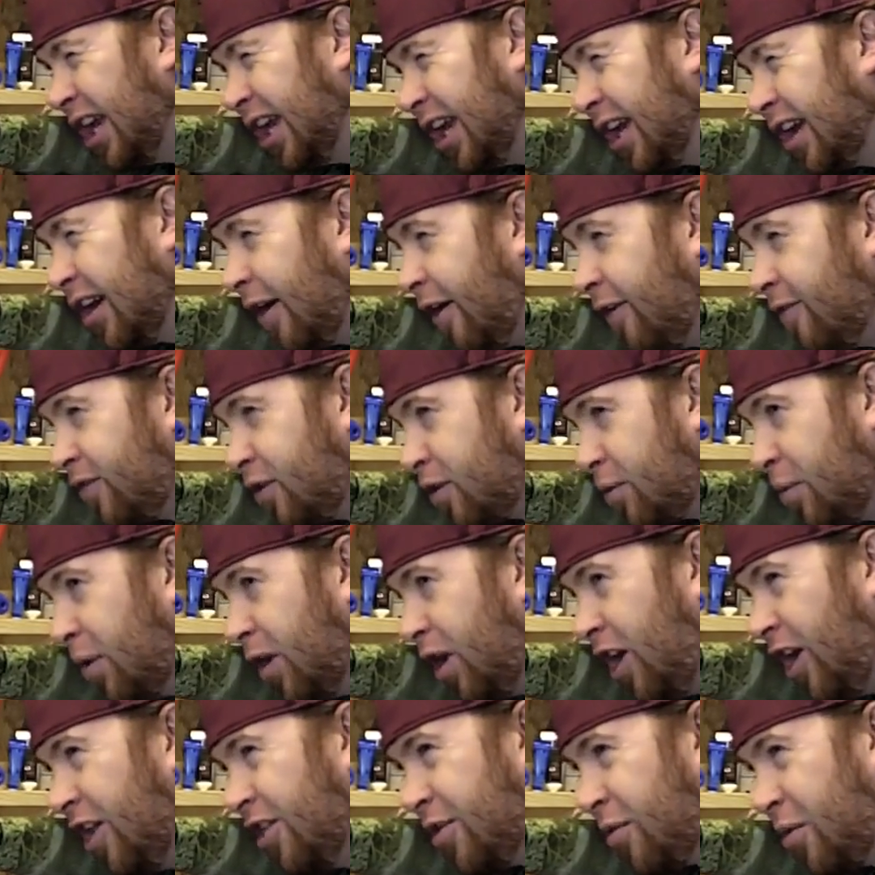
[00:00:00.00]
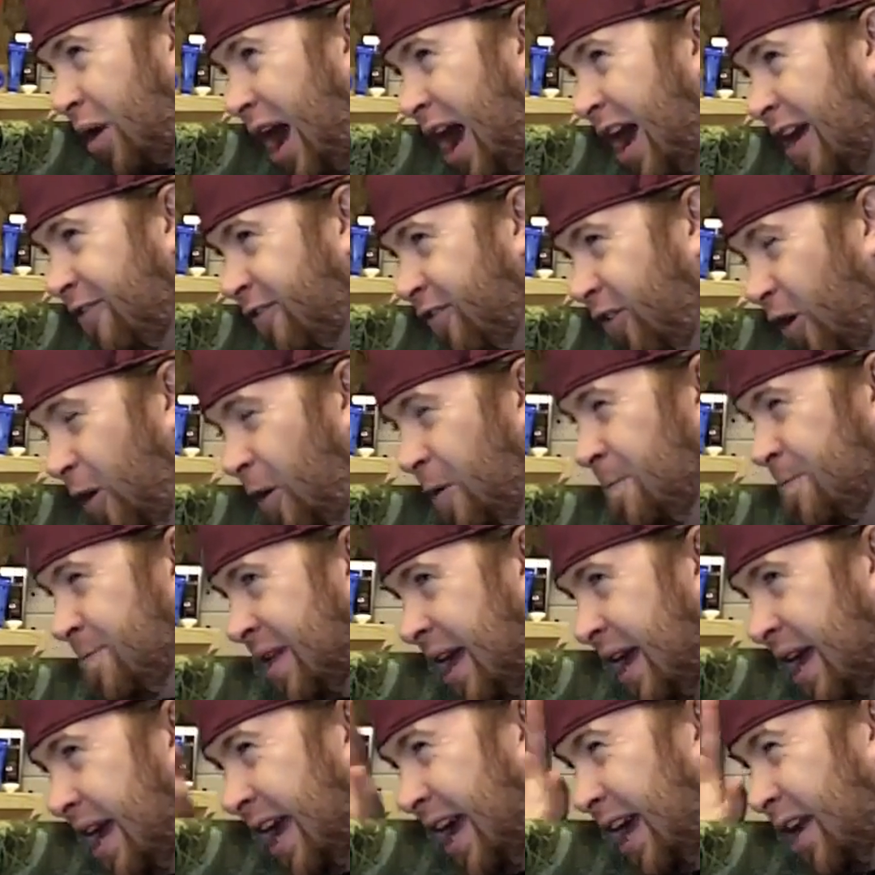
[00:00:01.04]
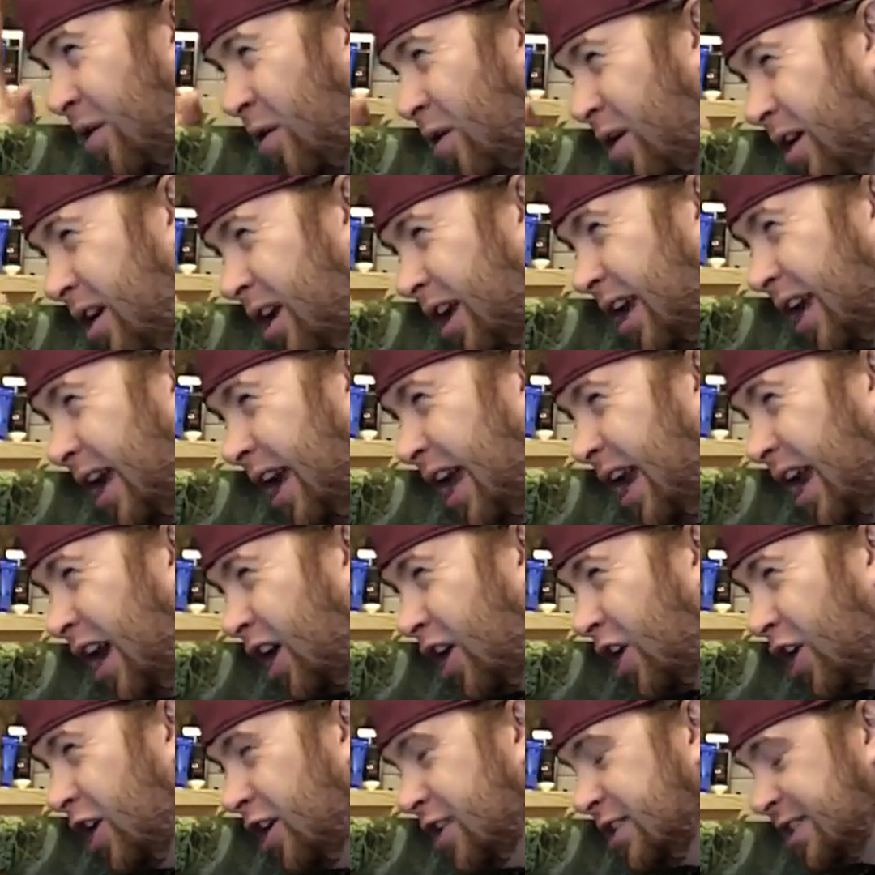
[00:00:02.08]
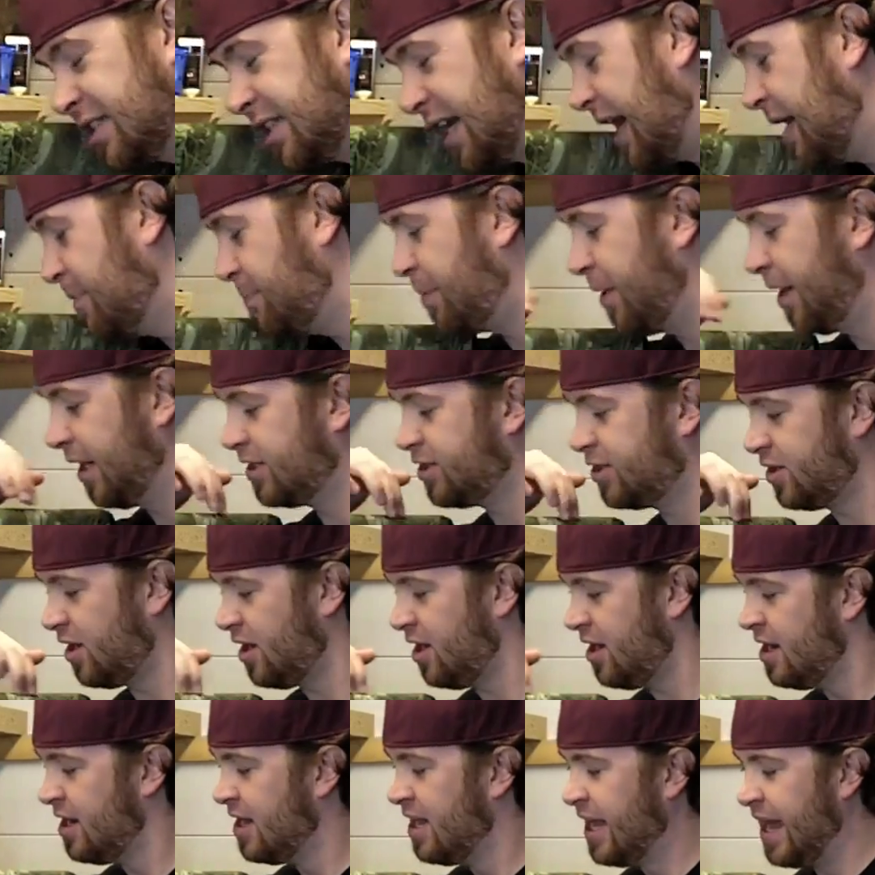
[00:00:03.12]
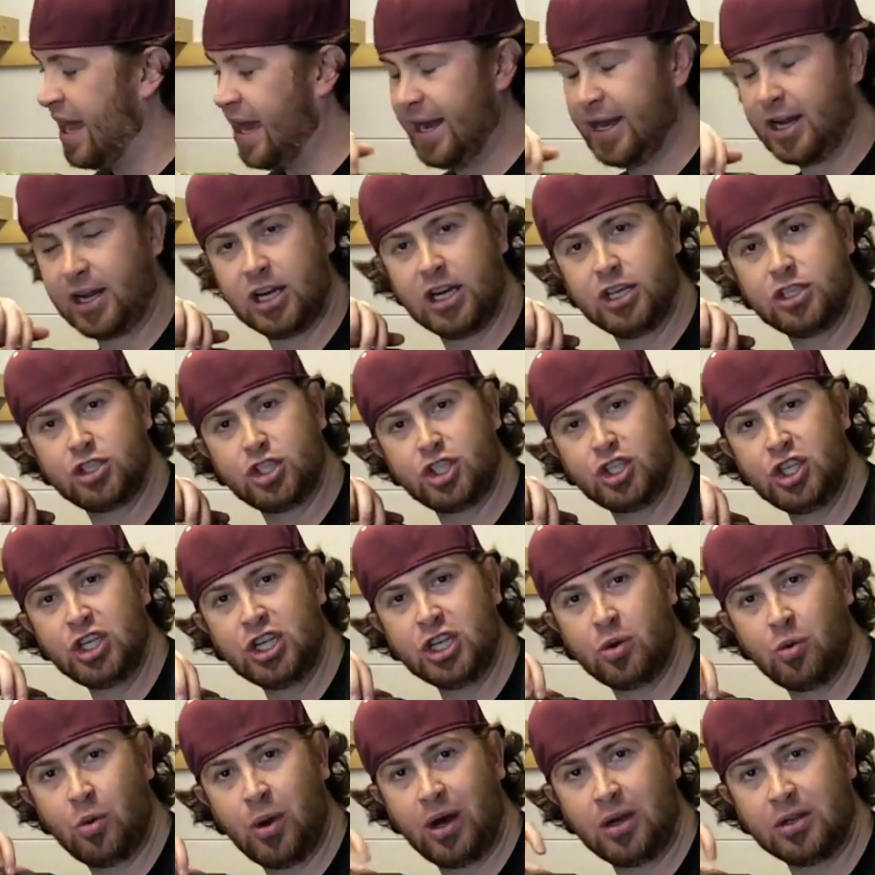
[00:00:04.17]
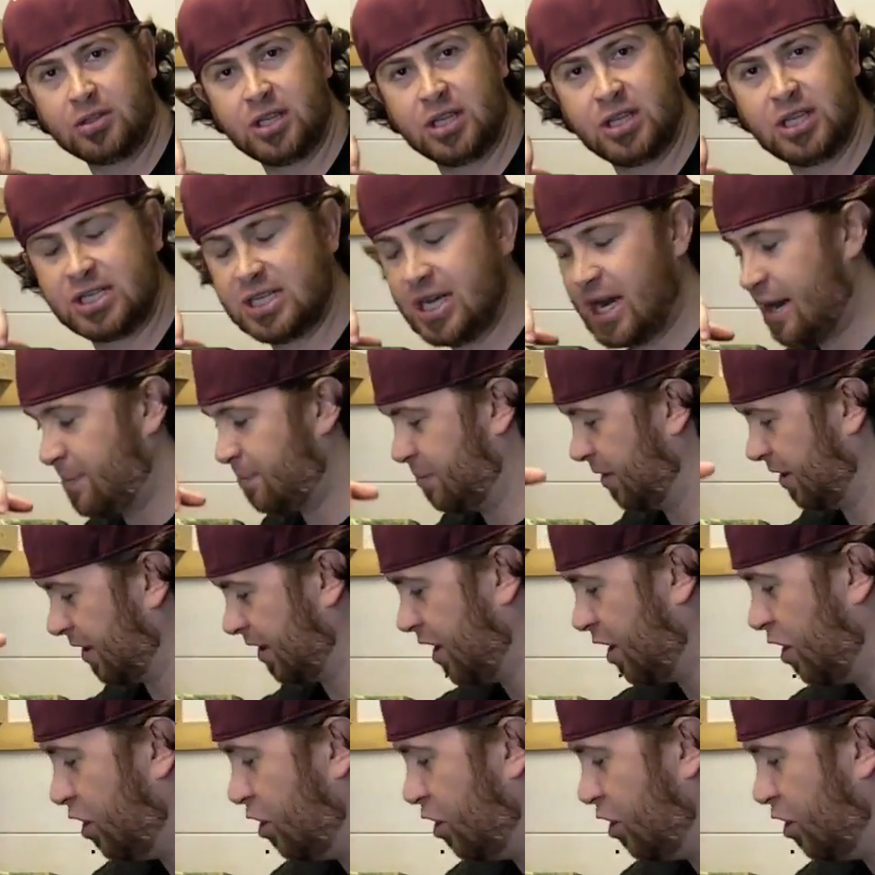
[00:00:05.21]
getting comfortable on the rifle in order to get a good sight picture and a good cheek weld to the top of the